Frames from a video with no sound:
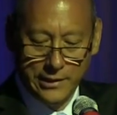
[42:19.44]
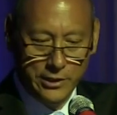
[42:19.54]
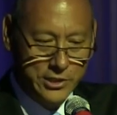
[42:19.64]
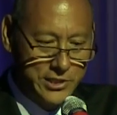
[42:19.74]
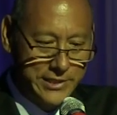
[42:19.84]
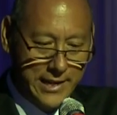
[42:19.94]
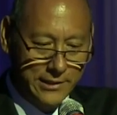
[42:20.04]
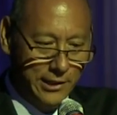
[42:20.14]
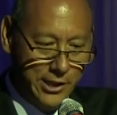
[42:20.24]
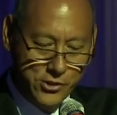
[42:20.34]
I know you just
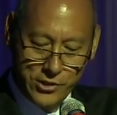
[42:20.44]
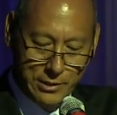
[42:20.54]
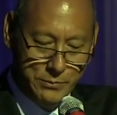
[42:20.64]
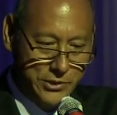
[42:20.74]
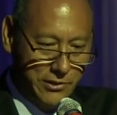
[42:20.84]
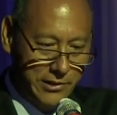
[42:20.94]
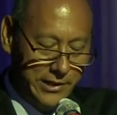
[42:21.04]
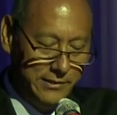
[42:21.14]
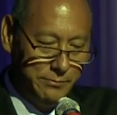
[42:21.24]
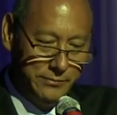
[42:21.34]
had lunch, I'm
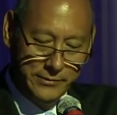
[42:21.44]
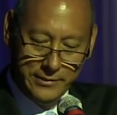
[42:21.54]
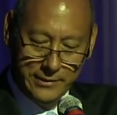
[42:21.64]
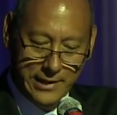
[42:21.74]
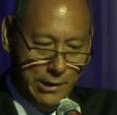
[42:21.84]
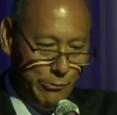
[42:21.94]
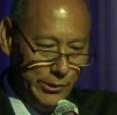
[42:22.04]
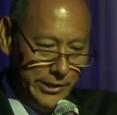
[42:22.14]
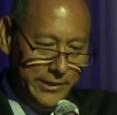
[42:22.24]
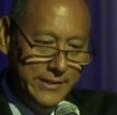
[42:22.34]
sorry. Not
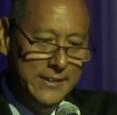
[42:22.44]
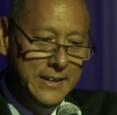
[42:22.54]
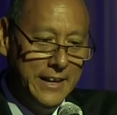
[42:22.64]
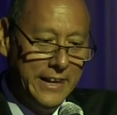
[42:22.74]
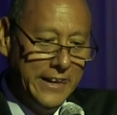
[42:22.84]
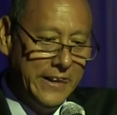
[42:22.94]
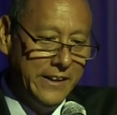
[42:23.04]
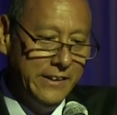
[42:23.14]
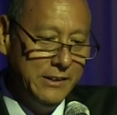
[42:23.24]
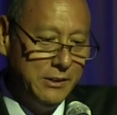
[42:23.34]
really.
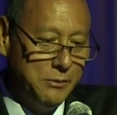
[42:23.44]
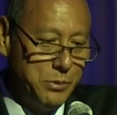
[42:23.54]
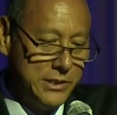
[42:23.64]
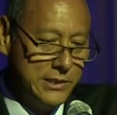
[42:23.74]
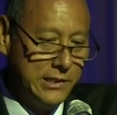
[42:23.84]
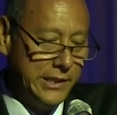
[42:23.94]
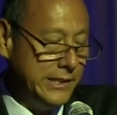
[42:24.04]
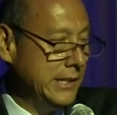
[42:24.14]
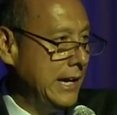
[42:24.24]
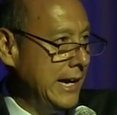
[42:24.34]
President
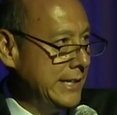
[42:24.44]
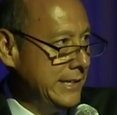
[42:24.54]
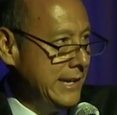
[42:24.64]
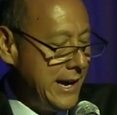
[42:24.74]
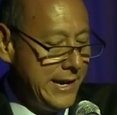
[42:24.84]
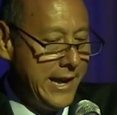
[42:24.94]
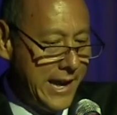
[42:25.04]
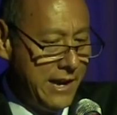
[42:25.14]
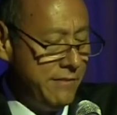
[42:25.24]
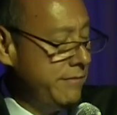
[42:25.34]
Clinton, I did not
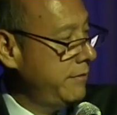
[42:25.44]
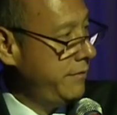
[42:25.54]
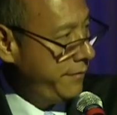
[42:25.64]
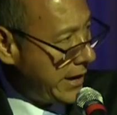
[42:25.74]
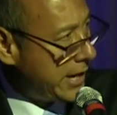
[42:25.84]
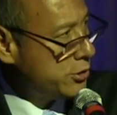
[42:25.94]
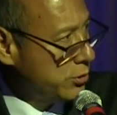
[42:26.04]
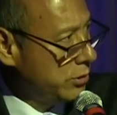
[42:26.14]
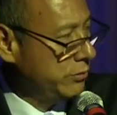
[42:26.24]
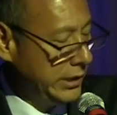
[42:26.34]
have
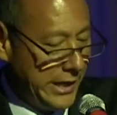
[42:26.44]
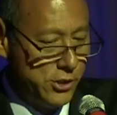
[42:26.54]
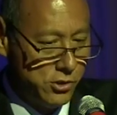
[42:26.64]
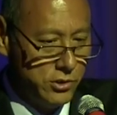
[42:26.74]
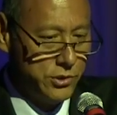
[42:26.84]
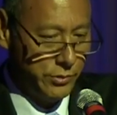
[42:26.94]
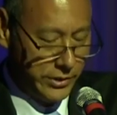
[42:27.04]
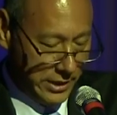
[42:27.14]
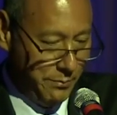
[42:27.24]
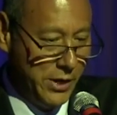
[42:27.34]
factual relations with the